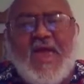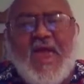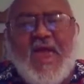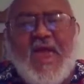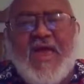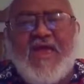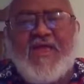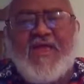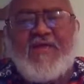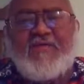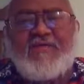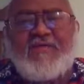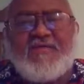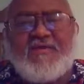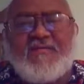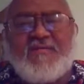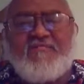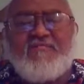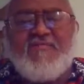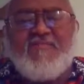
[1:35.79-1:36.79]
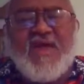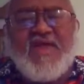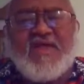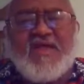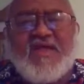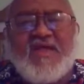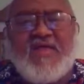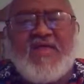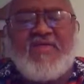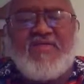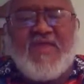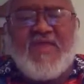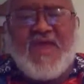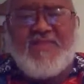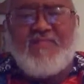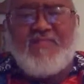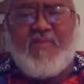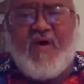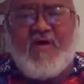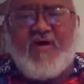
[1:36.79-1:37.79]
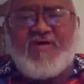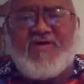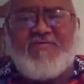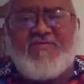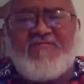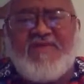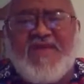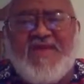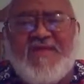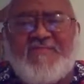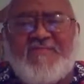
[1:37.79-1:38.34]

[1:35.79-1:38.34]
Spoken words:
and make that part of their